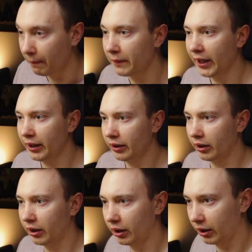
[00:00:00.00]

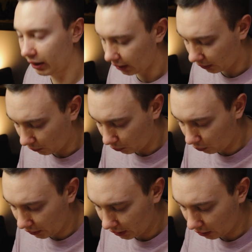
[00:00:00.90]
Then
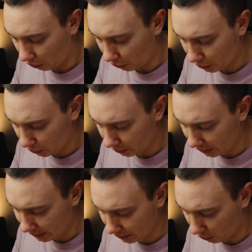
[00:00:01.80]

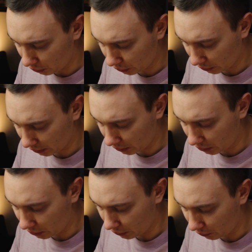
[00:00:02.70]
this is also
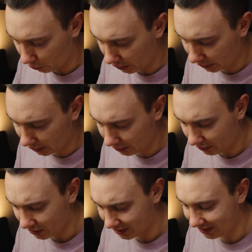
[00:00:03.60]
a really
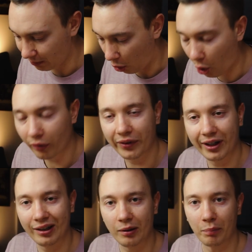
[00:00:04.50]
small
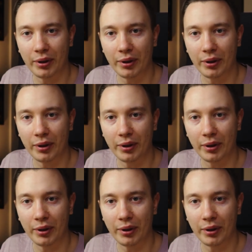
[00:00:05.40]
thing,